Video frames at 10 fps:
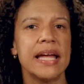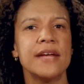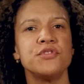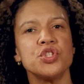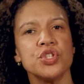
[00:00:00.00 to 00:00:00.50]

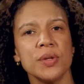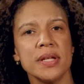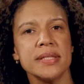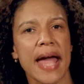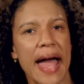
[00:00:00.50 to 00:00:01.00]
If
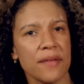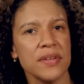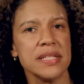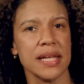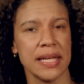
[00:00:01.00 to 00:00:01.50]
students
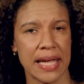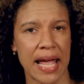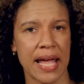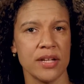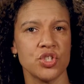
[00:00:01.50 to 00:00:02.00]
haven't
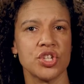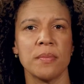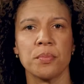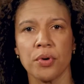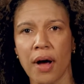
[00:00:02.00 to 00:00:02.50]
engaged
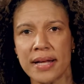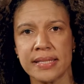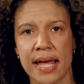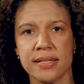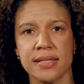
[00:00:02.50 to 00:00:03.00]
and
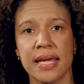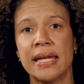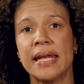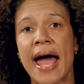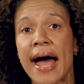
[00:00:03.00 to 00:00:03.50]
processed in
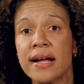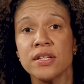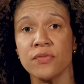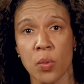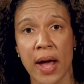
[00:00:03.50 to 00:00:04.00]
an
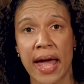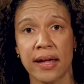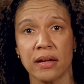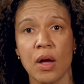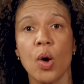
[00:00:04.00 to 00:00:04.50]
active
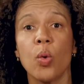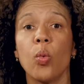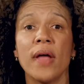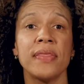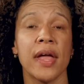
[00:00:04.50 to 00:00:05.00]
way
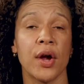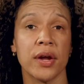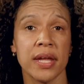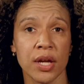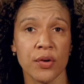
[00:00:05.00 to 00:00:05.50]
what they are
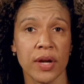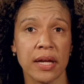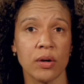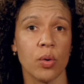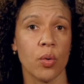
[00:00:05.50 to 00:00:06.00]

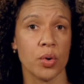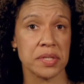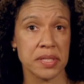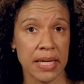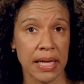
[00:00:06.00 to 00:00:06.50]
hearing or
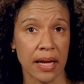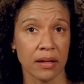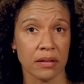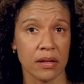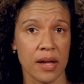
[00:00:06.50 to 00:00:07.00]

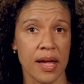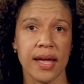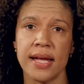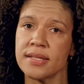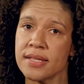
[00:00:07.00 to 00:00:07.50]
seeing,
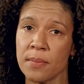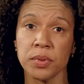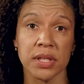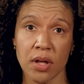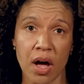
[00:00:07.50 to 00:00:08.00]
it's
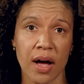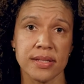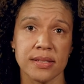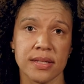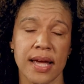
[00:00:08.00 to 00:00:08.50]
simply
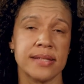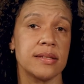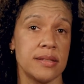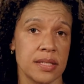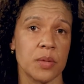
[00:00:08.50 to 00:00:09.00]
lost as
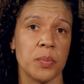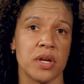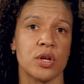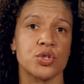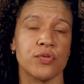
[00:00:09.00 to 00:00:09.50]
it
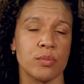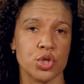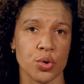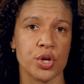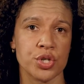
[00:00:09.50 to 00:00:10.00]
disappears from
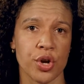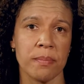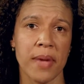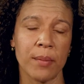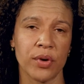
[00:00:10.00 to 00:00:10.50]

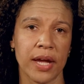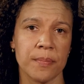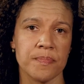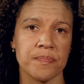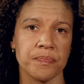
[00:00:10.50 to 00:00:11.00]
short-term memory.
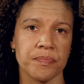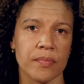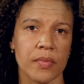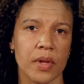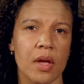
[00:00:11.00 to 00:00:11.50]

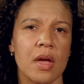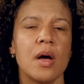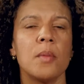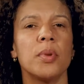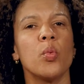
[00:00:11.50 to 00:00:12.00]

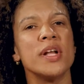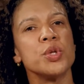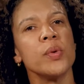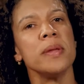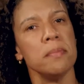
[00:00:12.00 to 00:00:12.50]
But what
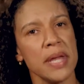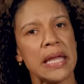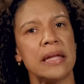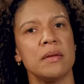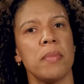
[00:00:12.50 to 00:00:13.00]
do we
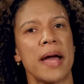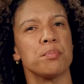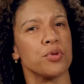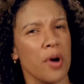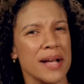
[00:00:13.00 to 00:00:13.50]
mean by
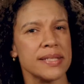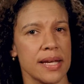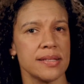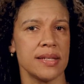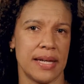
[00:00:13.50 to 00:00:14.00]

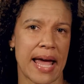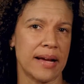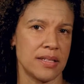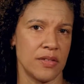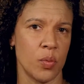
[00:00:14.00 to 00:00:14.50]
process in an
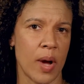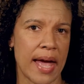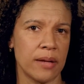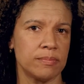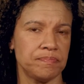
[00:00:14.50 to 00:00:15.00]
active
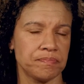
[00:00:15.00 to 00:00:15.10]
way?